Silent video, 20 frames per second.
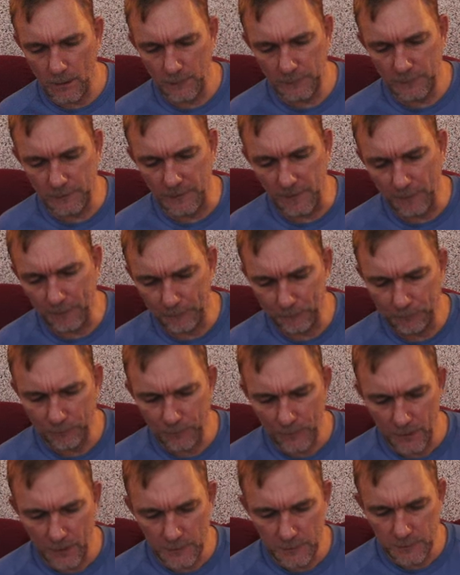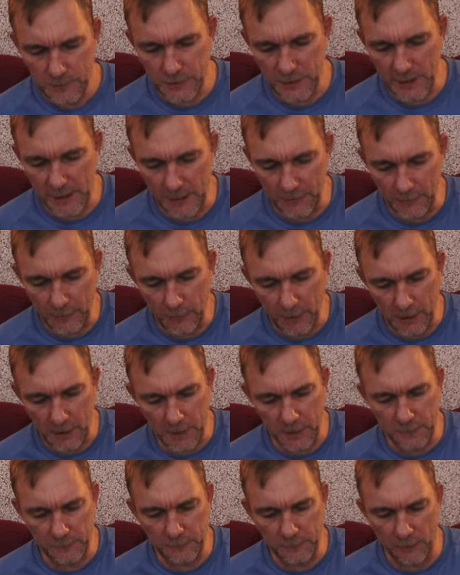Let's see. Let's check out the green
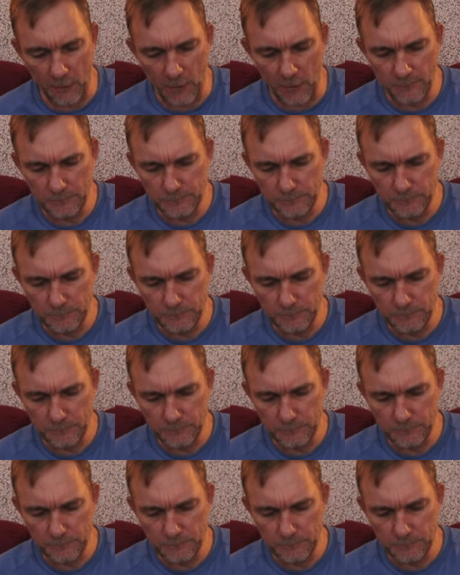onion slaw.